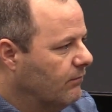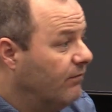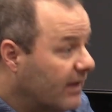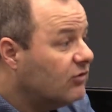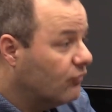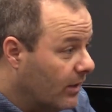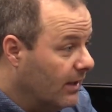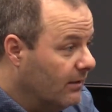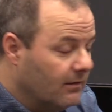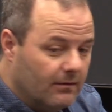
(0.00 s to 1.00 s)

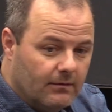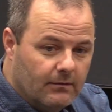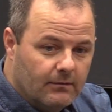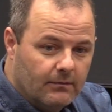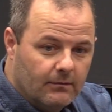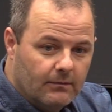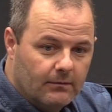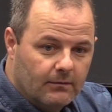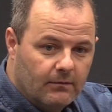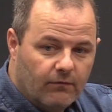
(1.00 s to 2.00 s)
victory
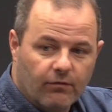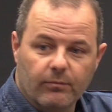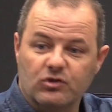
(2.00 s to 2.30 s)
from